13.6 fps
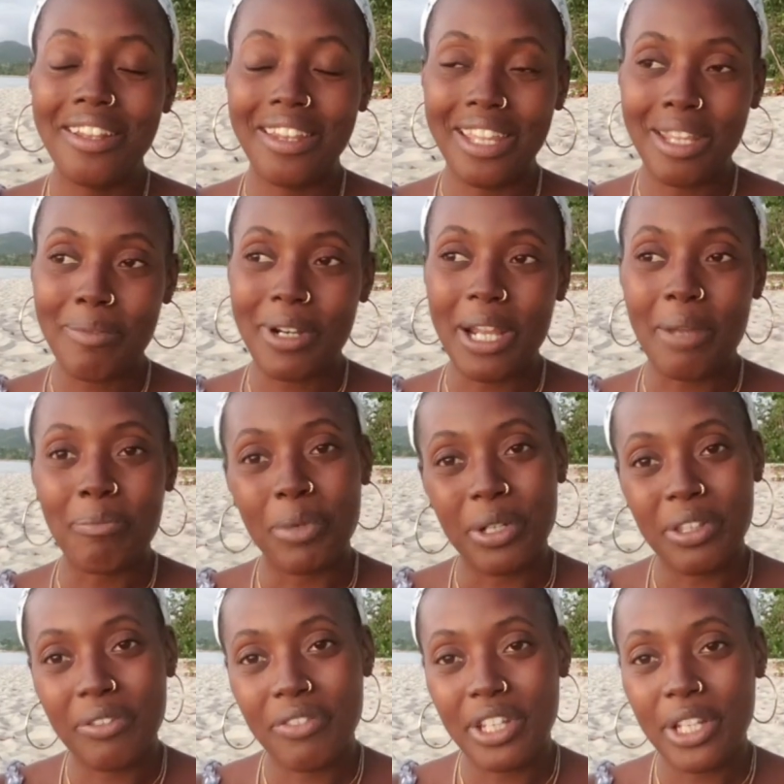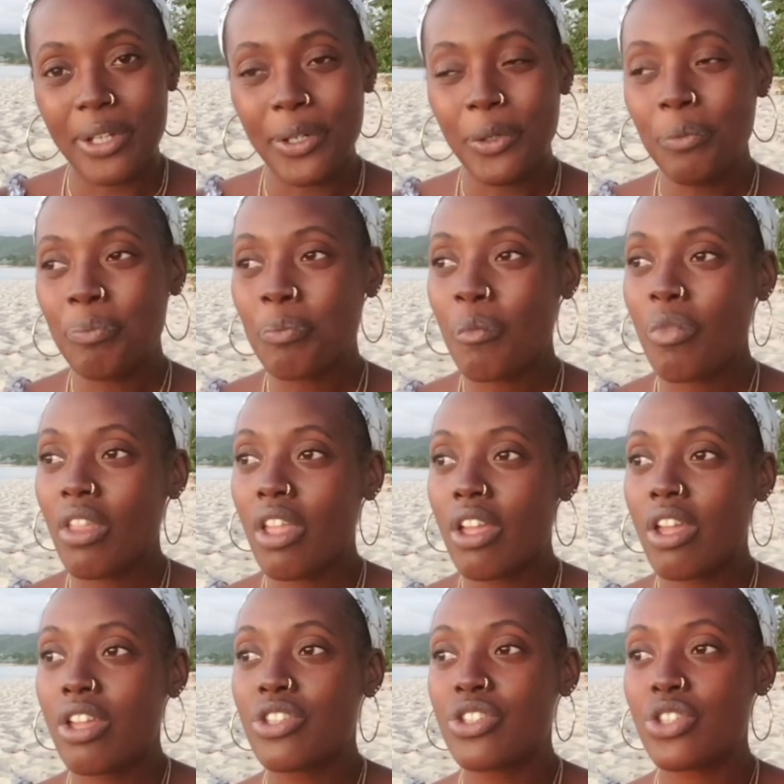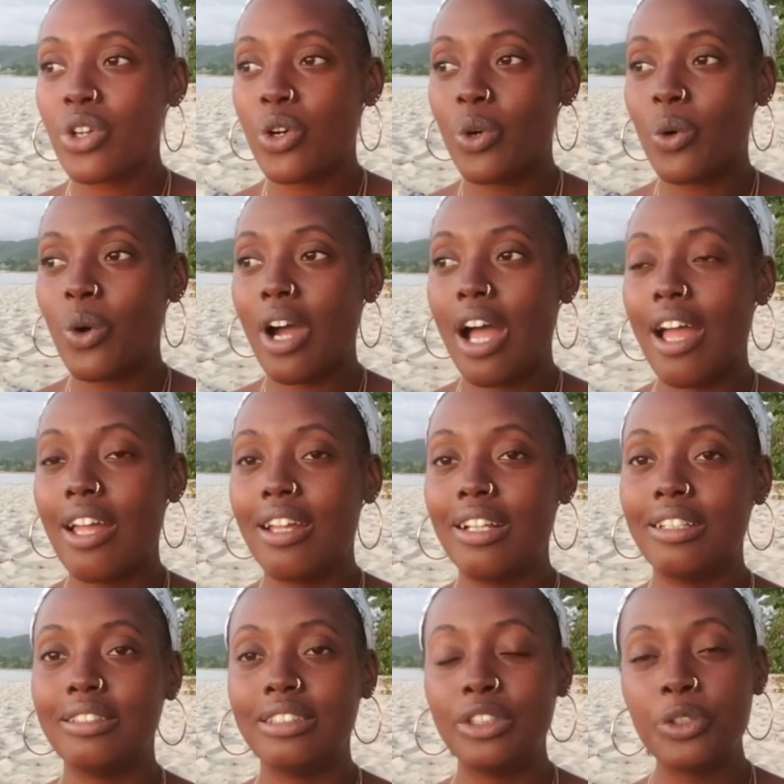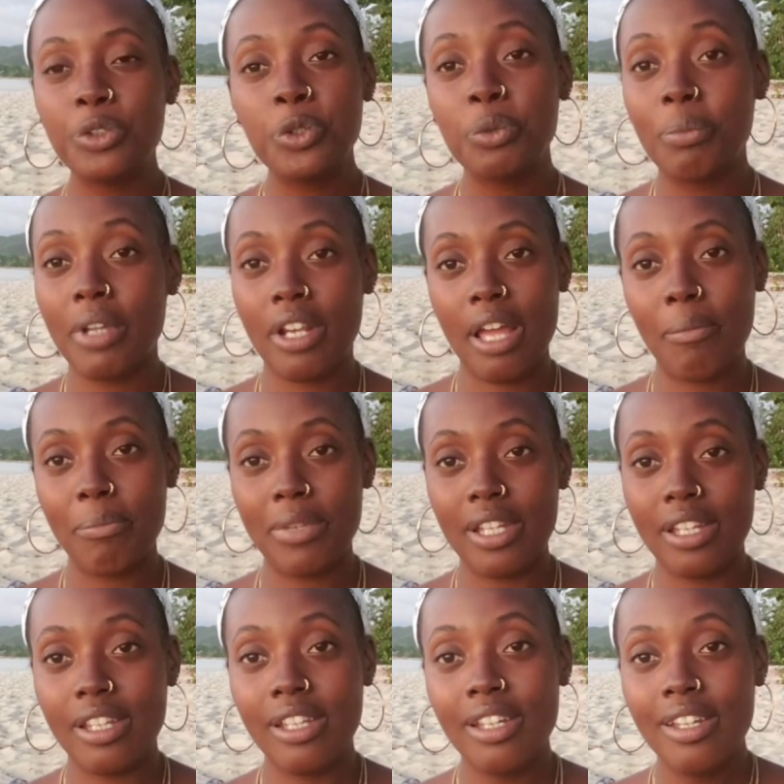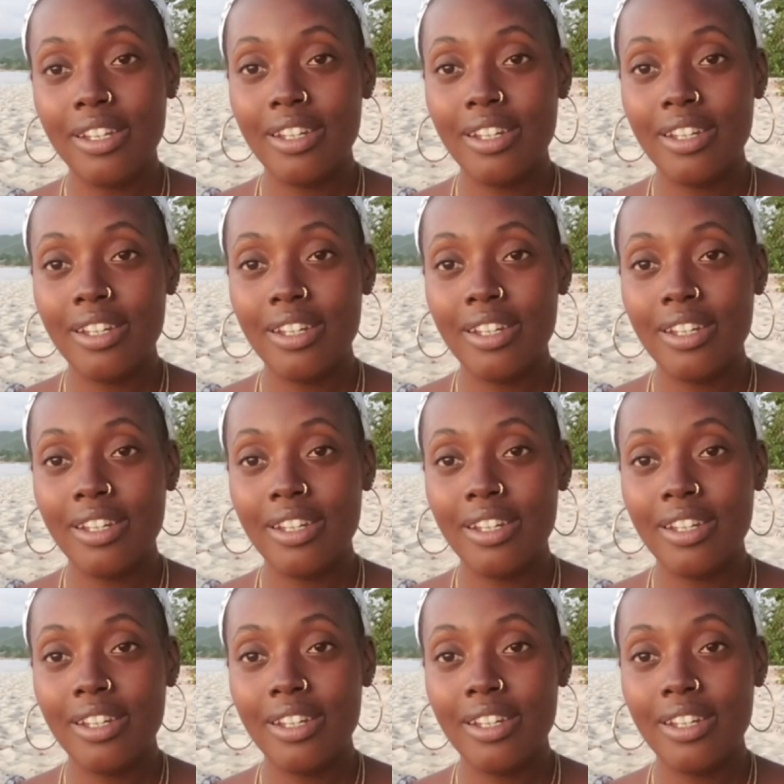labor and birth video. So YouTube may not be